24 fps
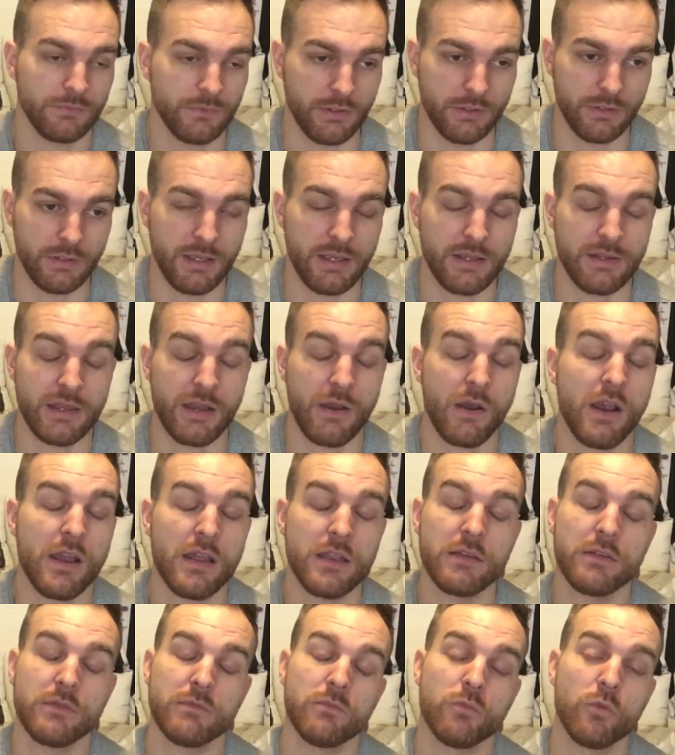Okay, now
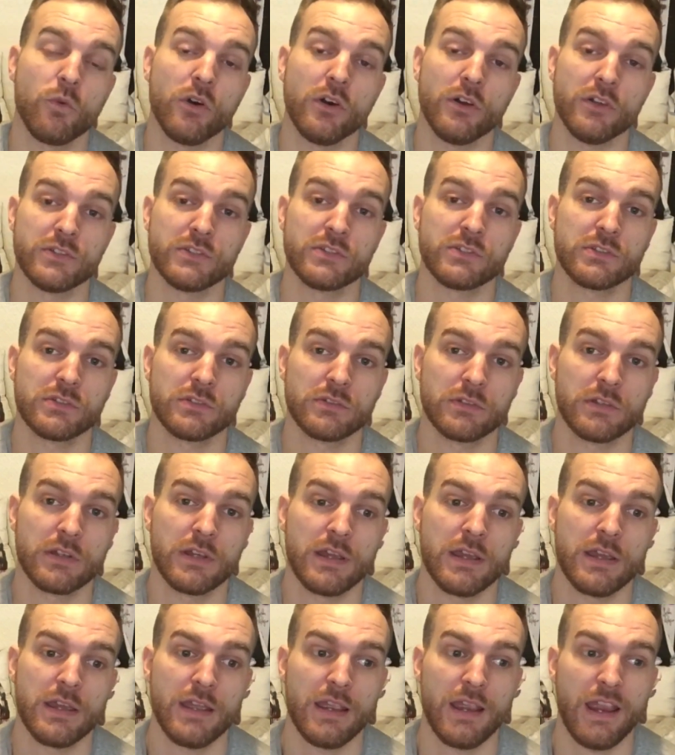I was
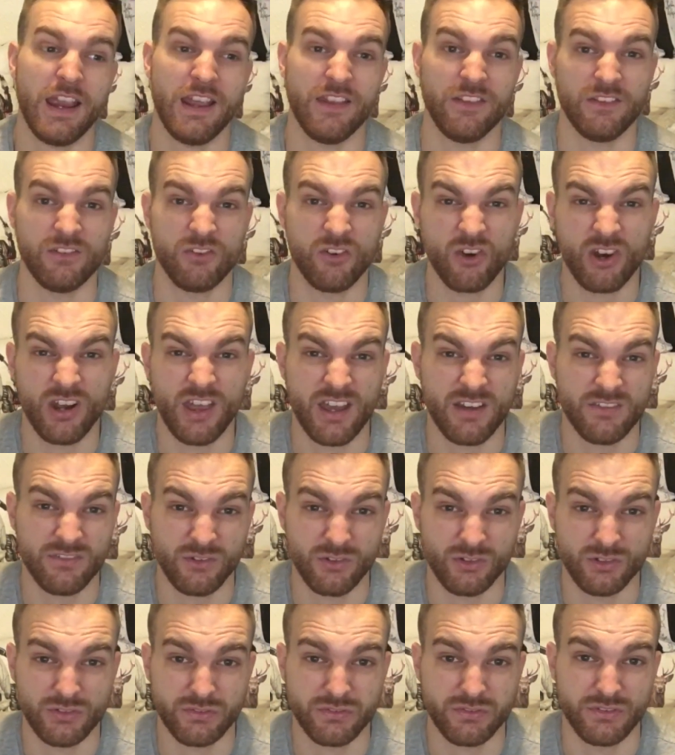in the Royal Air
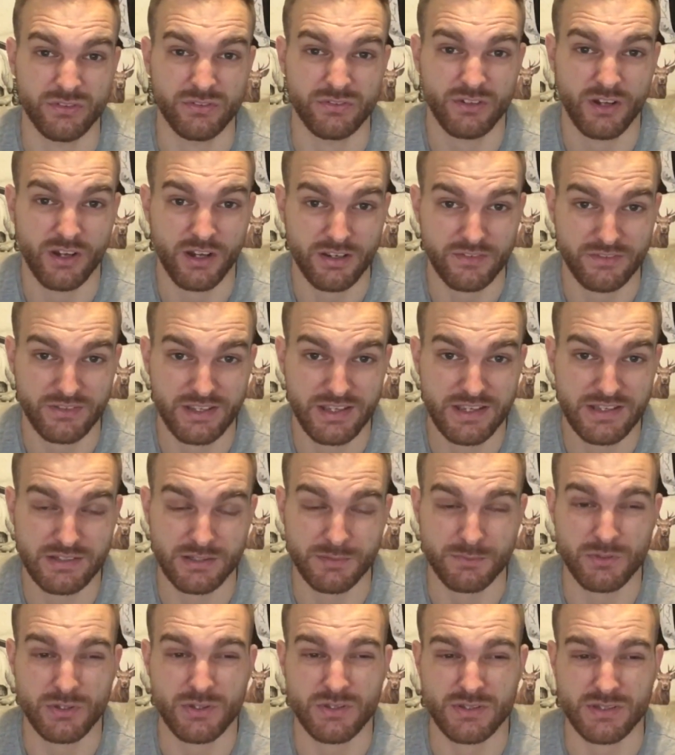Force for 5 years.
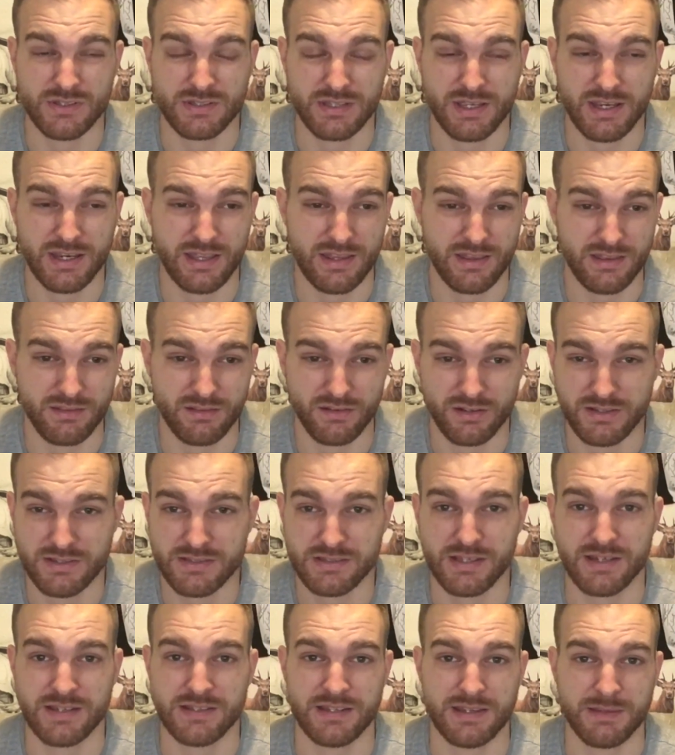I'm used to staying in like
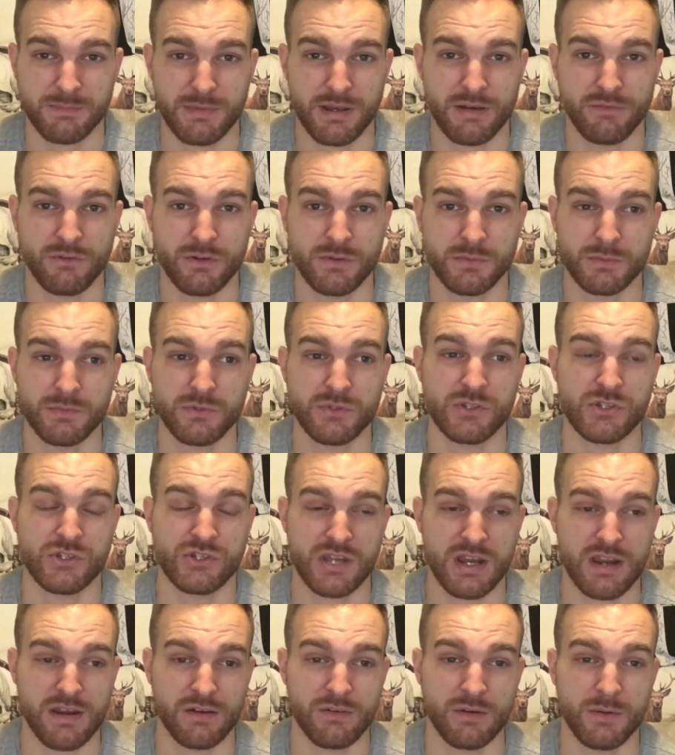16-man rooms. I'm used to
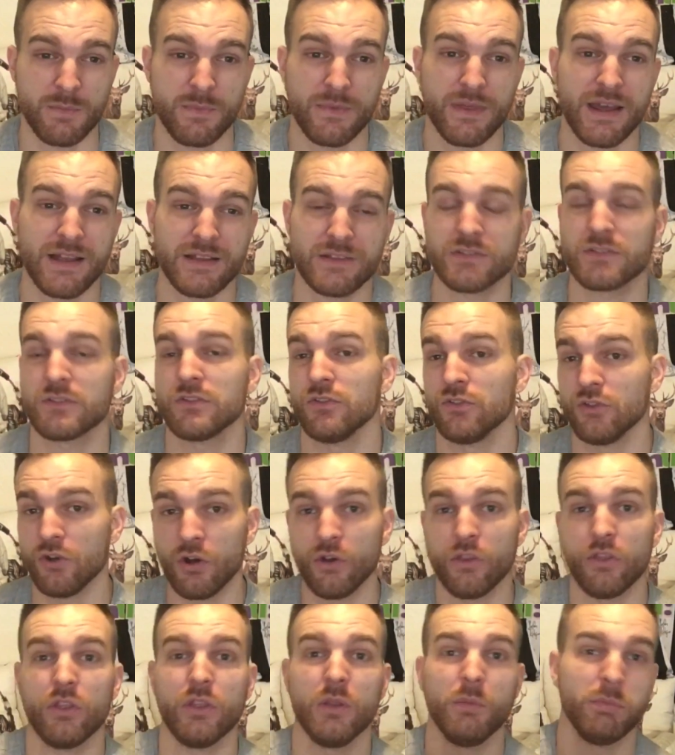sharing a room. That's
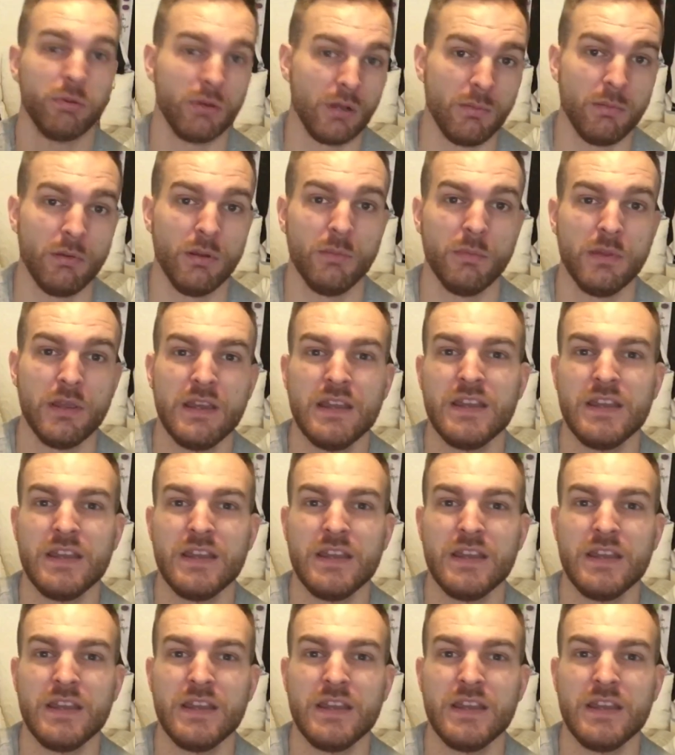not the problem.